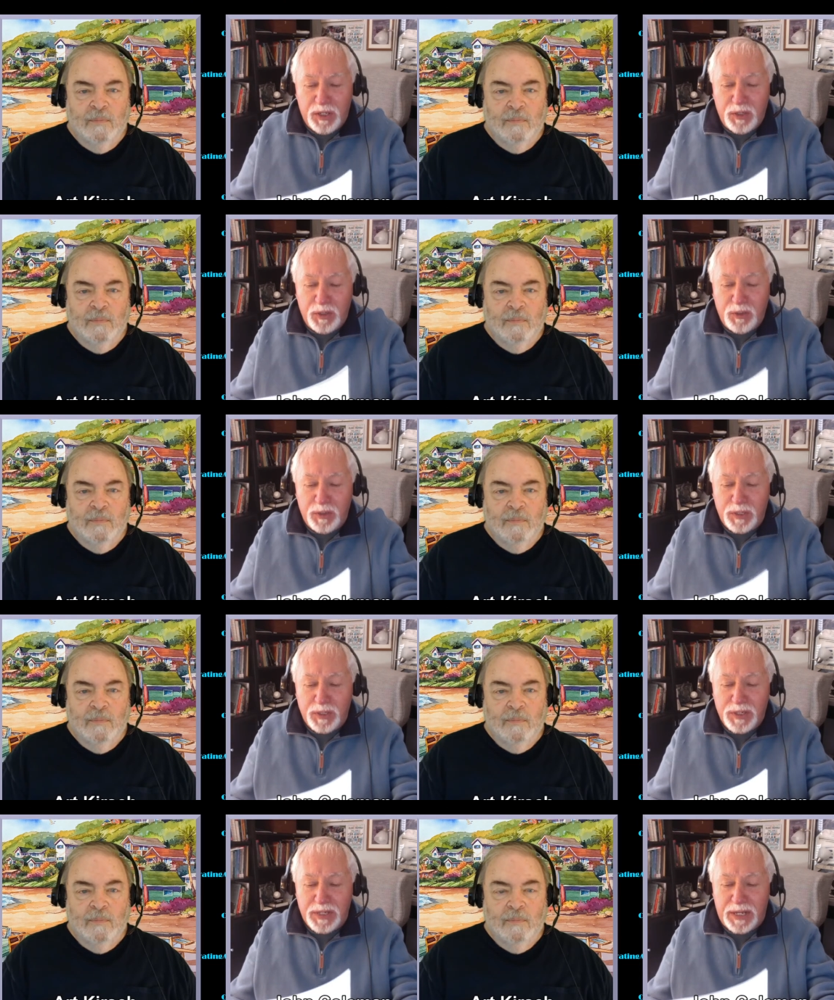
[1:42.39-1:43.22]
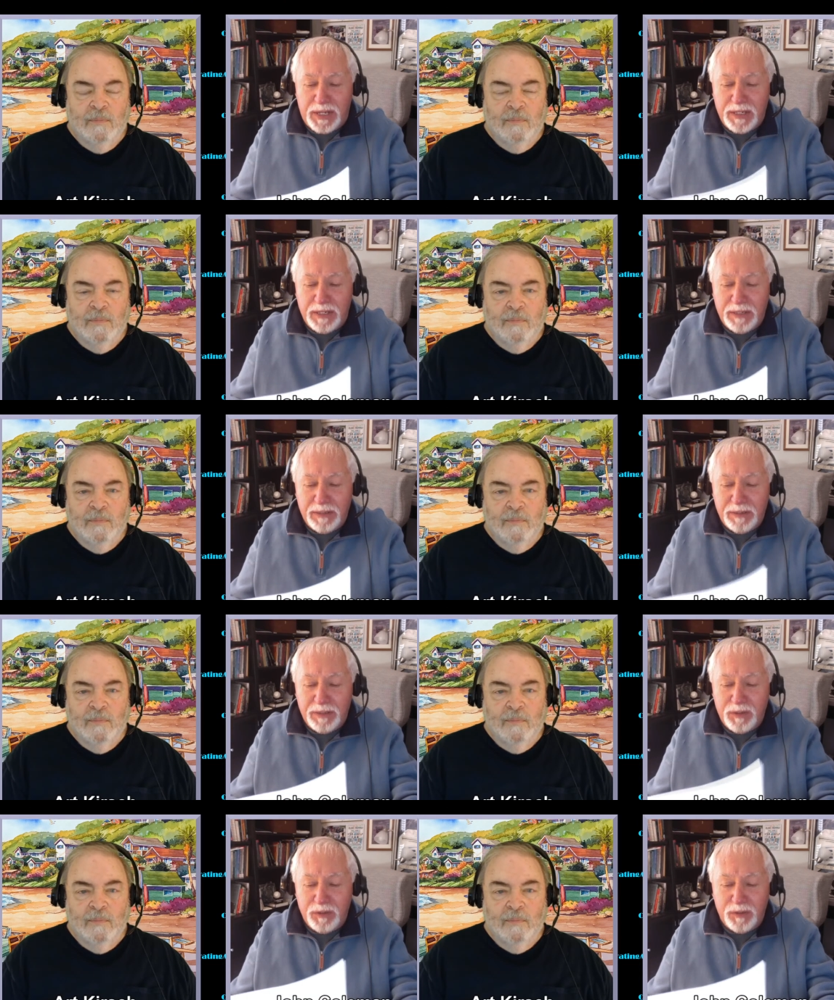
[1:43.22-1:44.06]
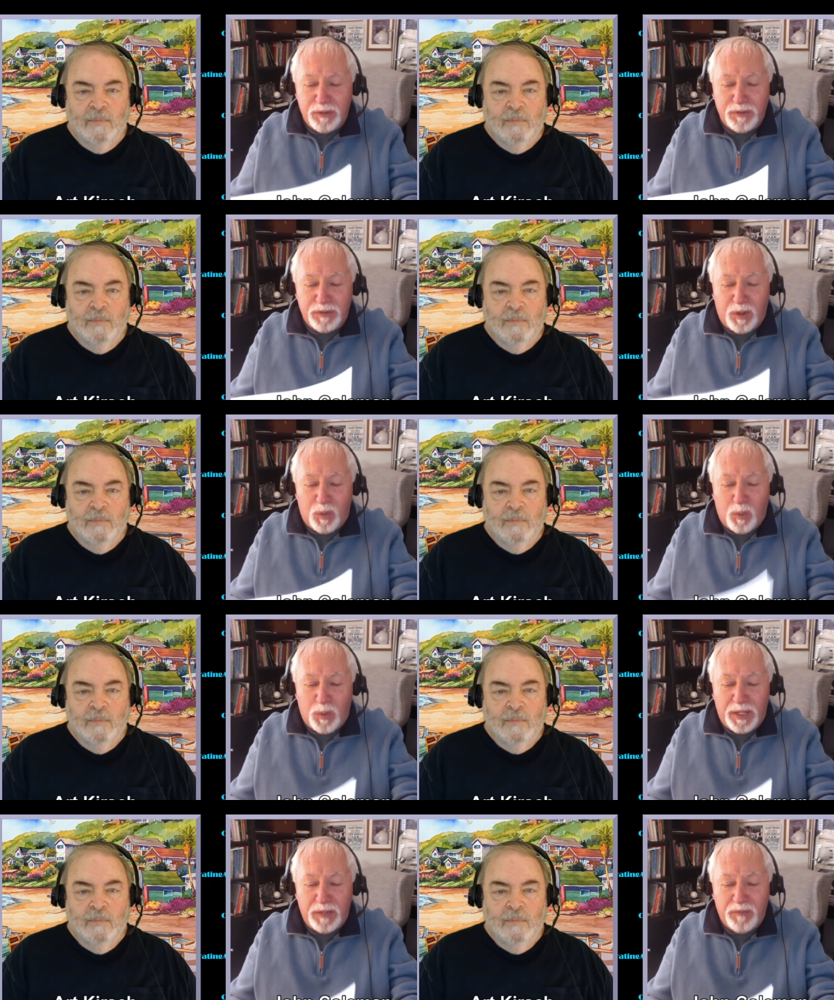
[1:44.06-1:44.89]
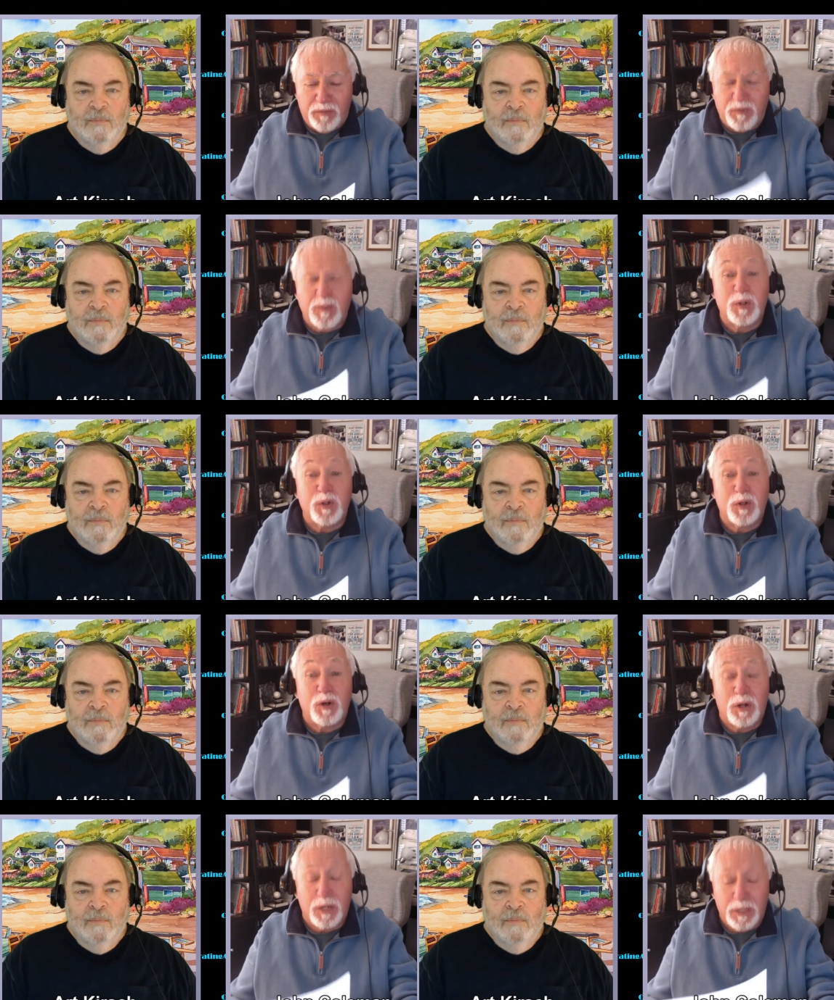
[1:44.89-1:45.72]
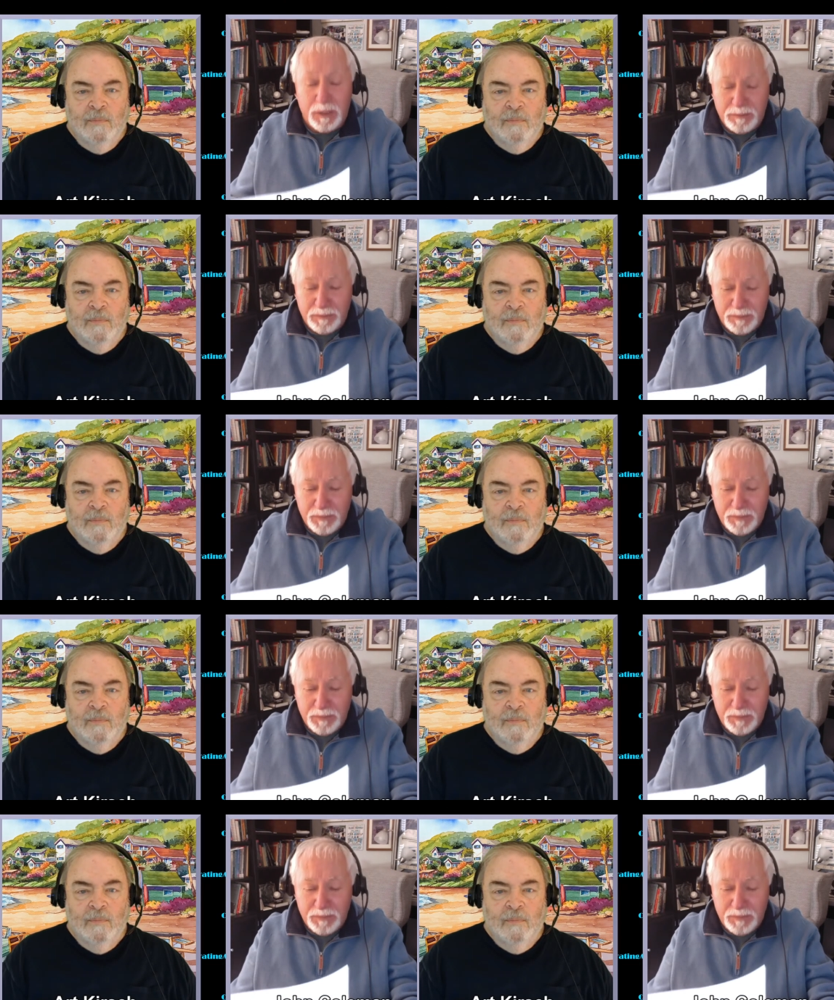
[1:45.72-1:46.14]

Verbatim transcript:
Speaker 1: You can send the girls a wave from your car,